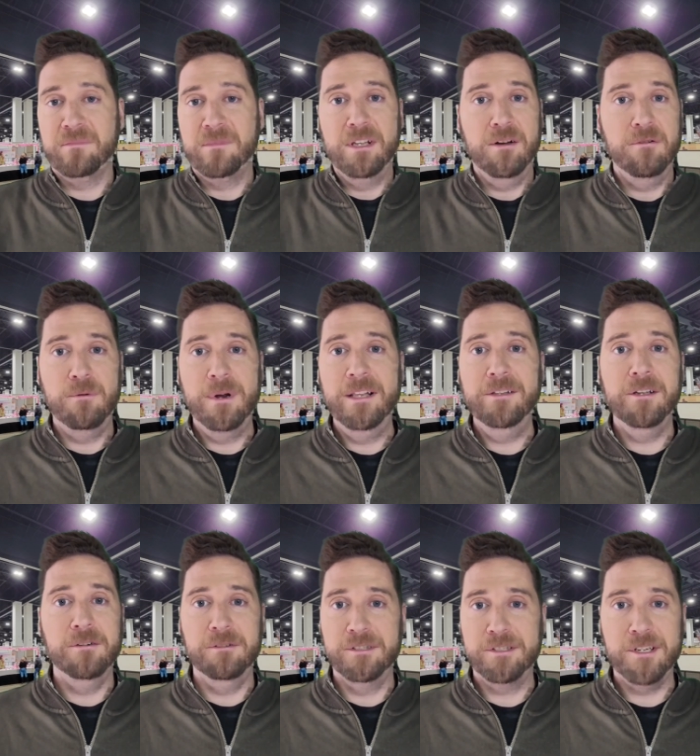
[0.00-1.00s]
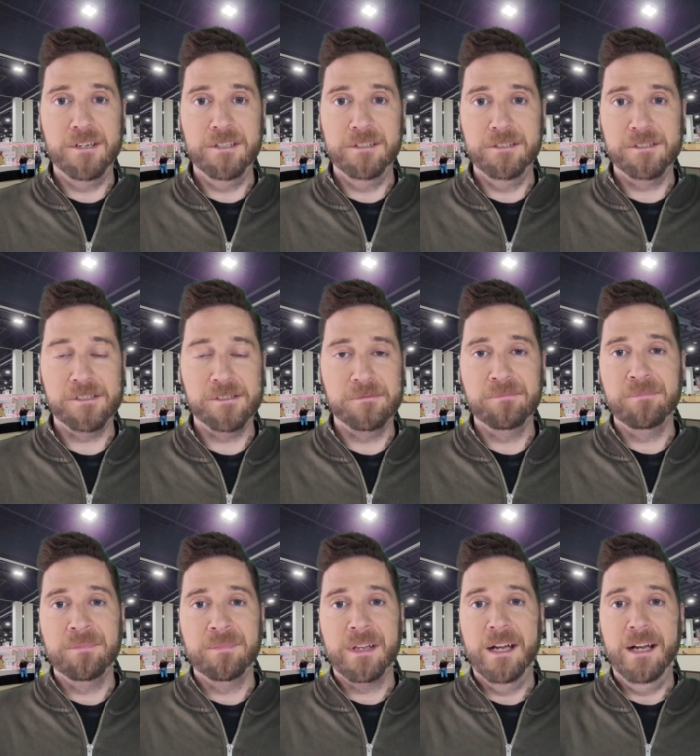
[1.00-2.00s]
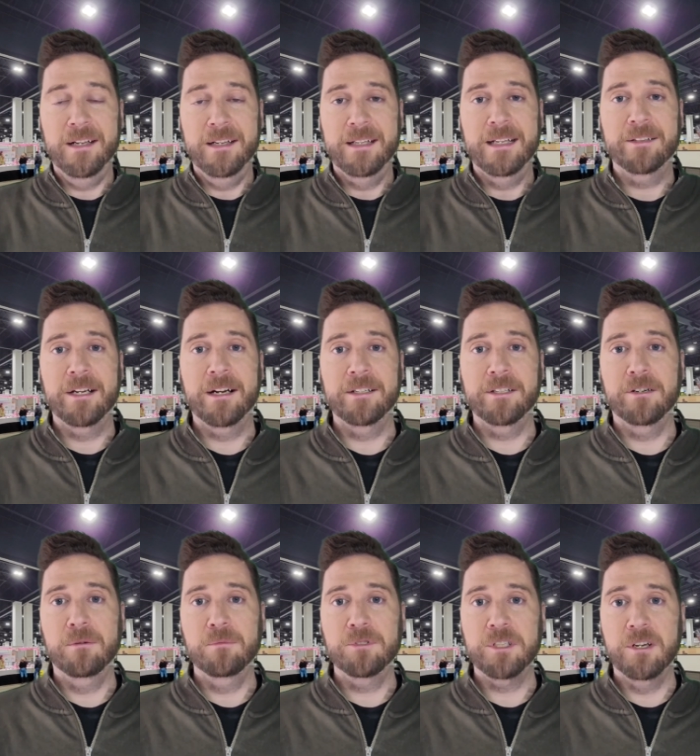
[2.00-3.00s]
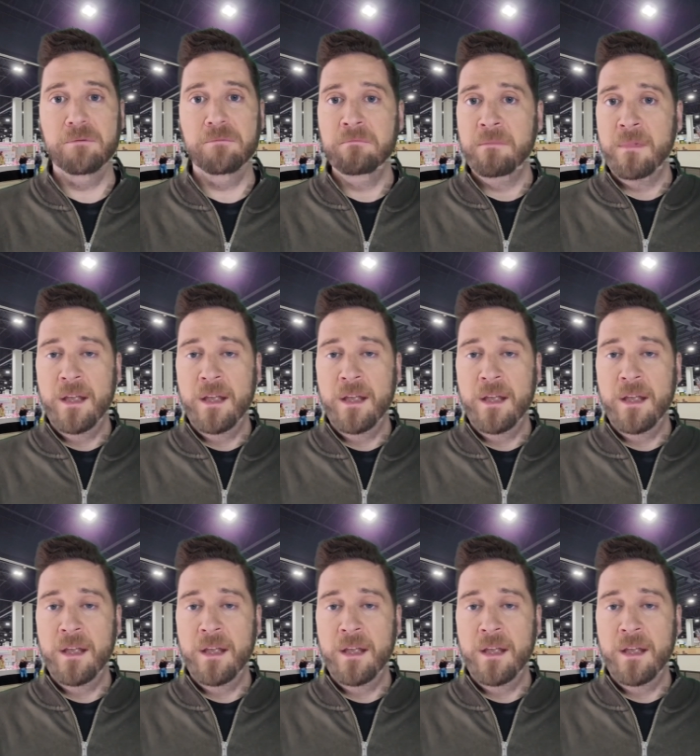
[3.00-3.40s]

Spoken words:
window installers there at the home show.